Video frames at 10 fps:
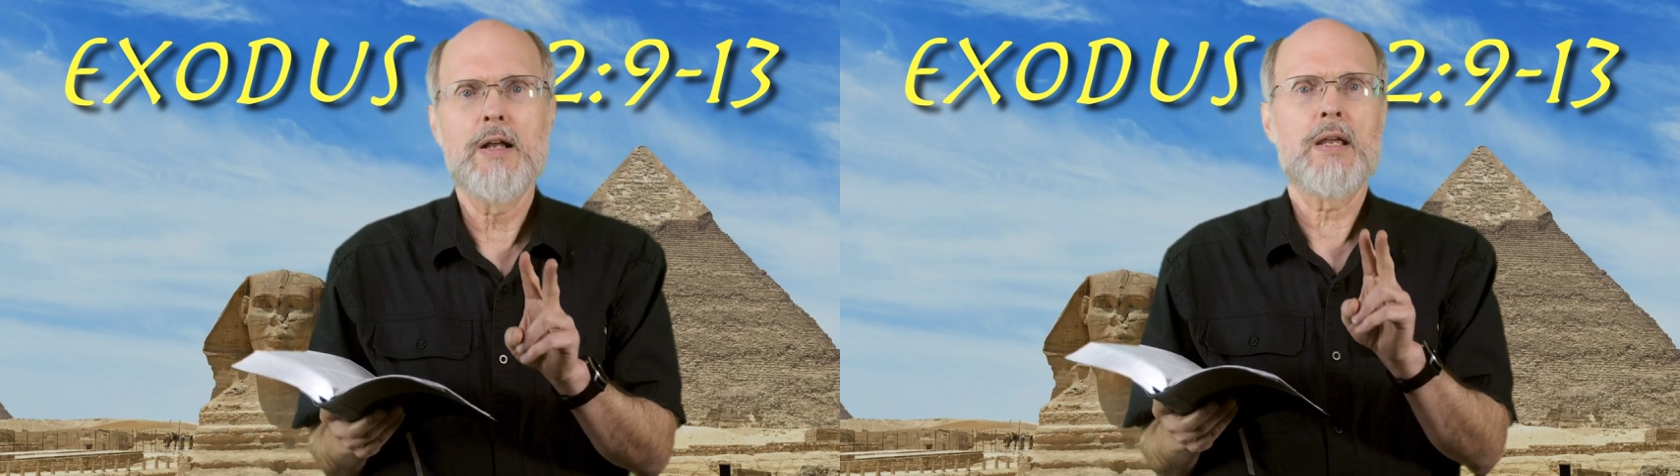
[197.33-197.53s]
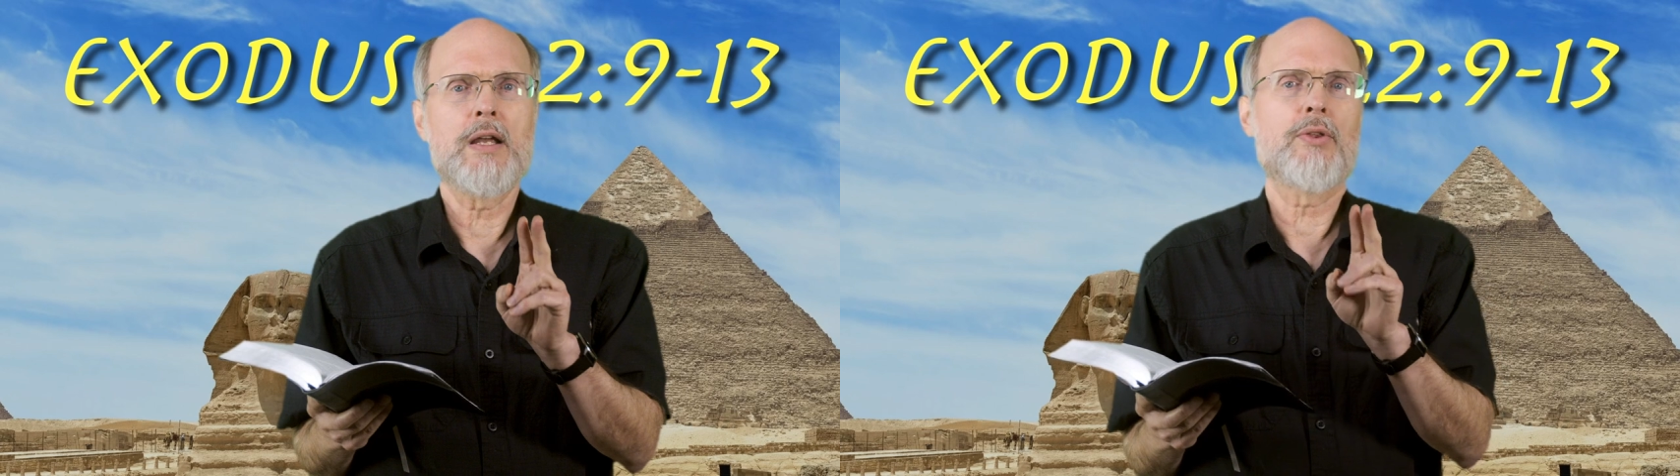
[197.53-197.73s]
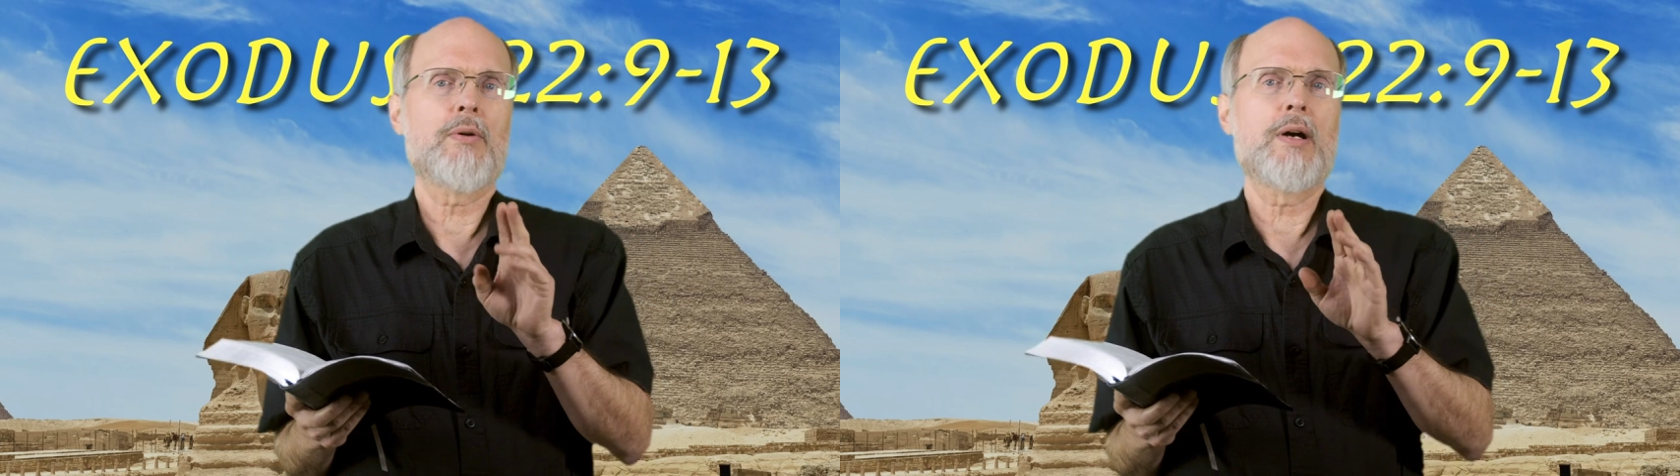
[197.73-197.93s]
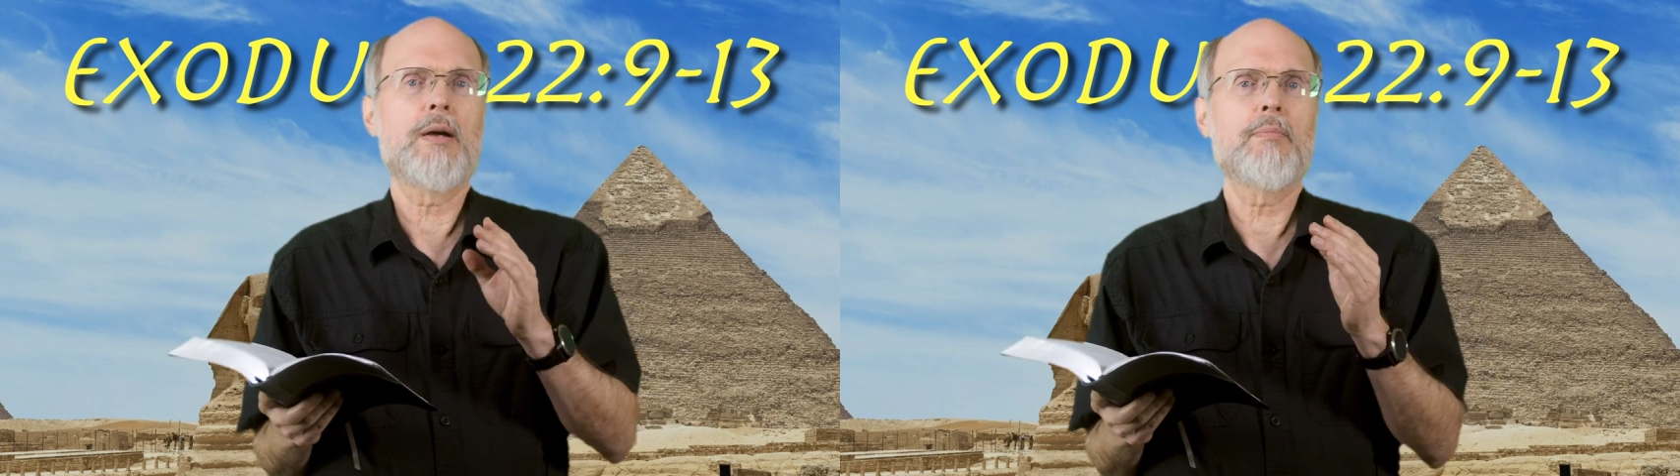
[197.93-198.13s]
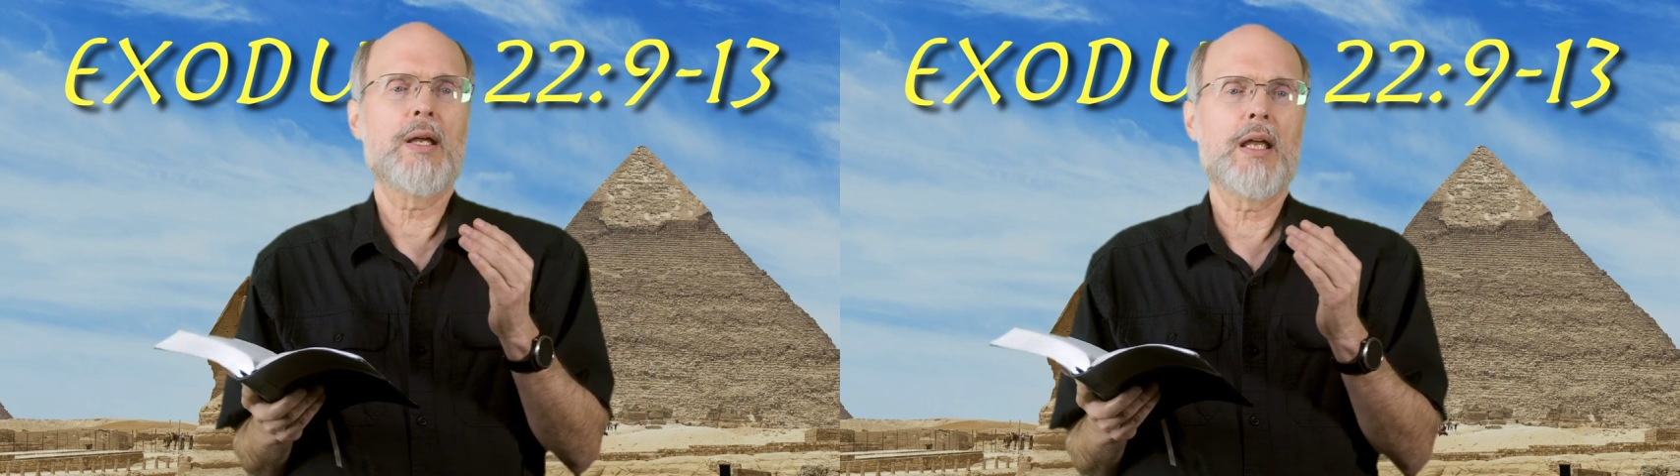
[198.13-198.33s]
Either
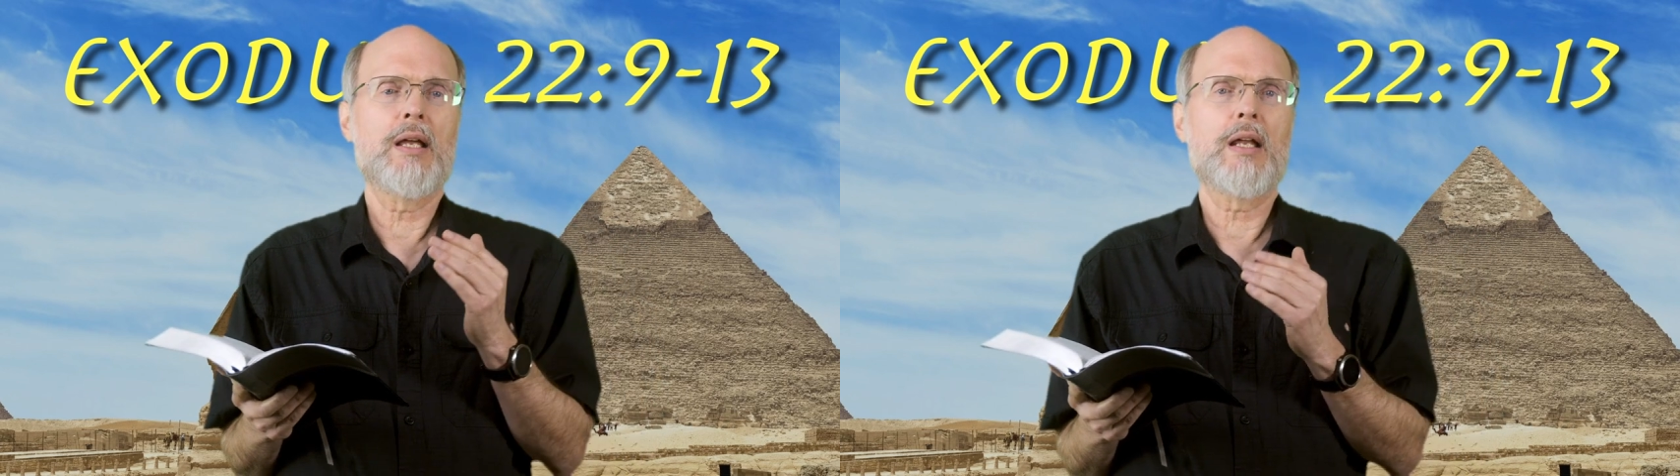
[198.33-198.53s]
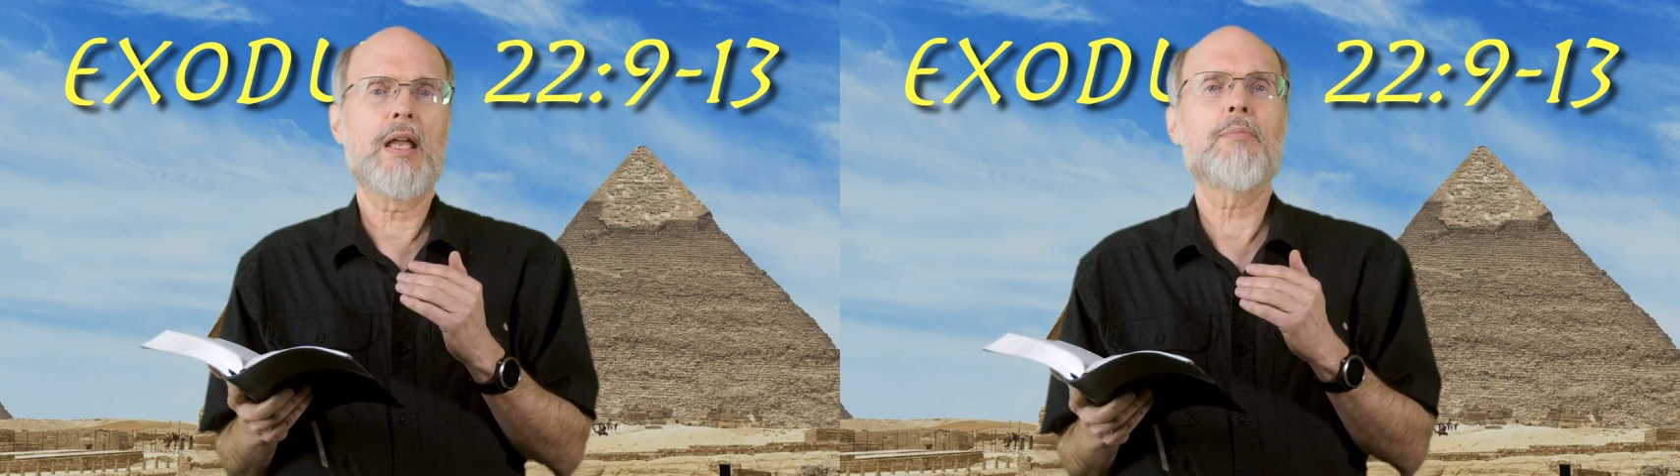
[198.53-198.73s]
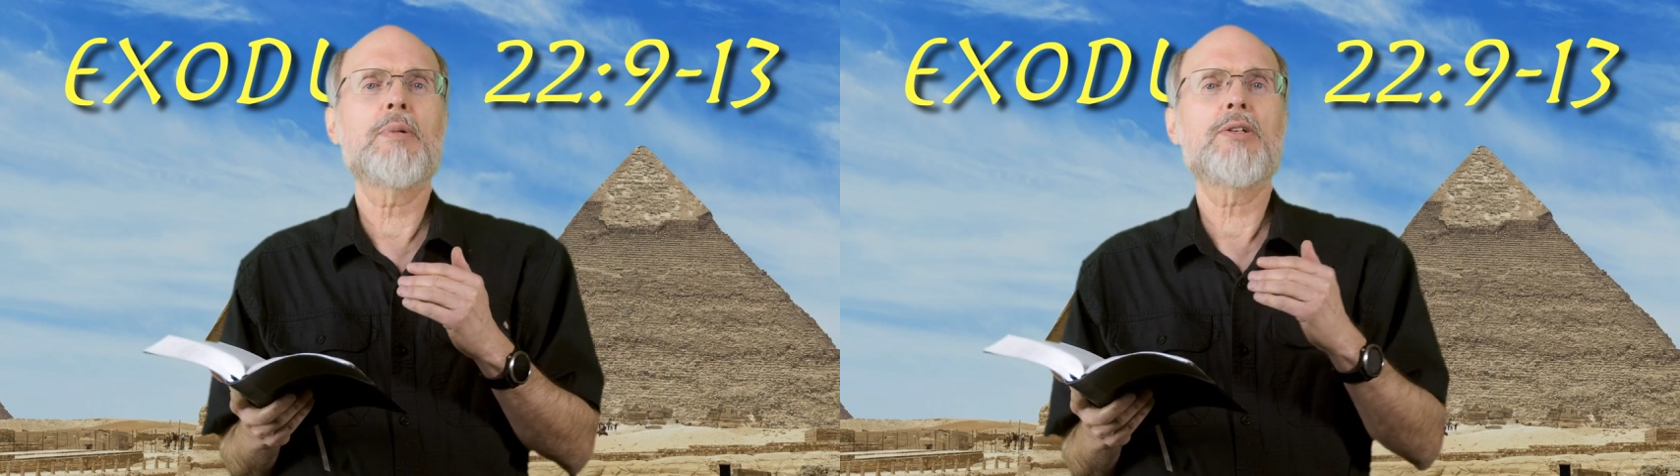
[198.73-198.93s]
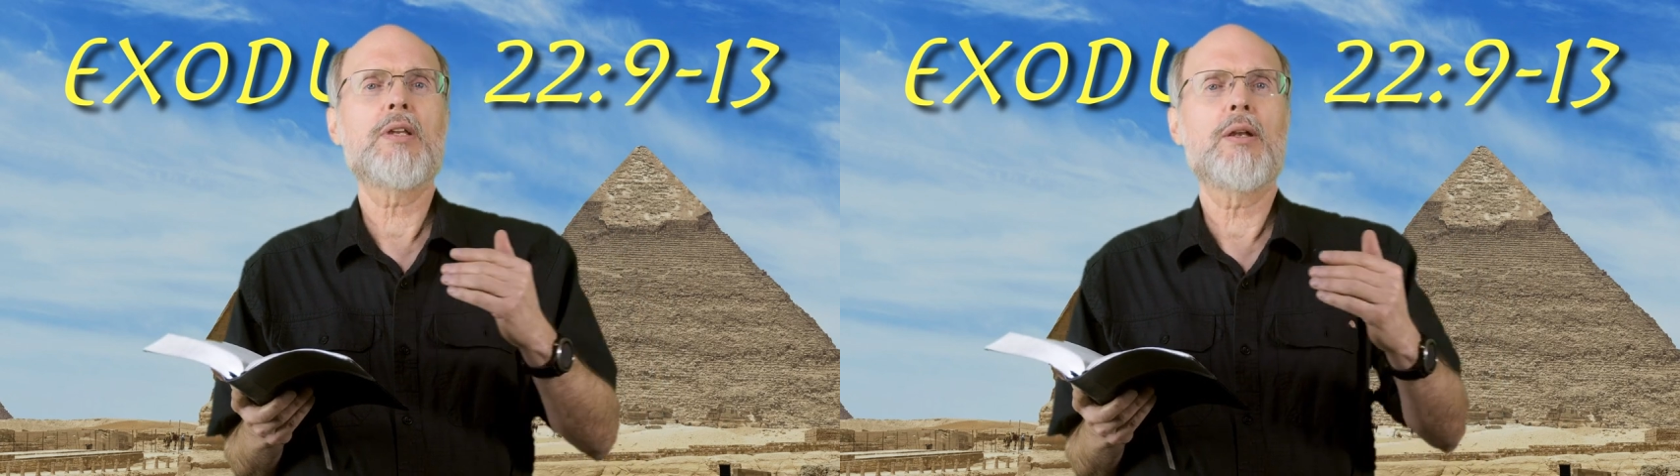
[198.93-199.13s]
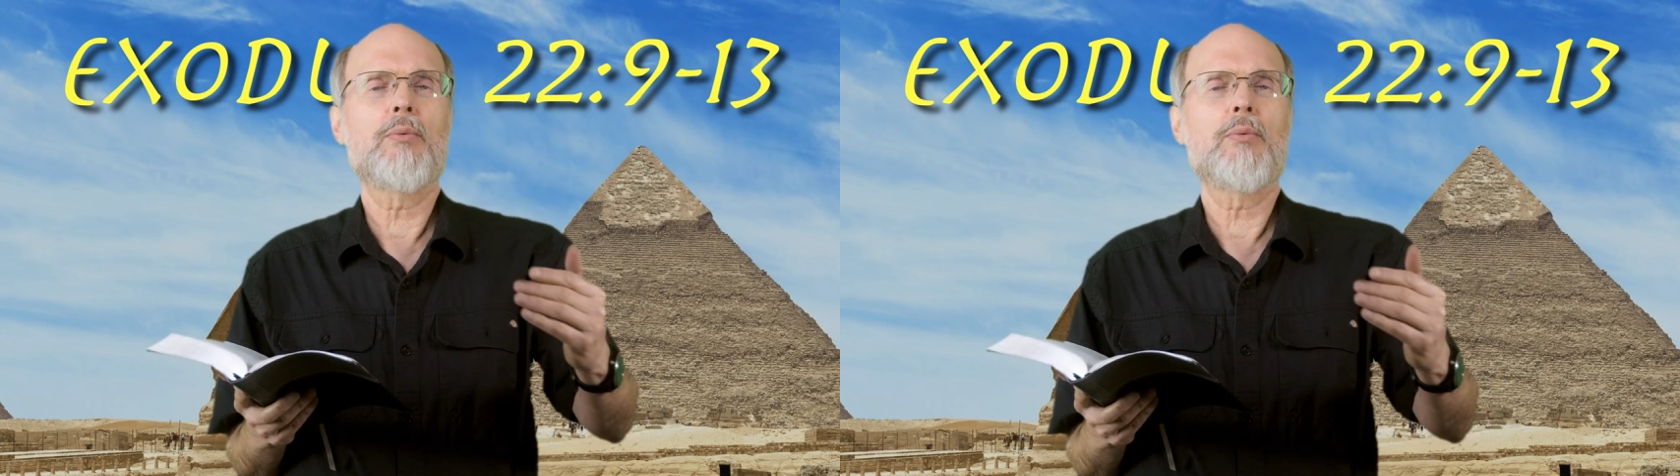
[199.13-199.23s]
I'm in enmity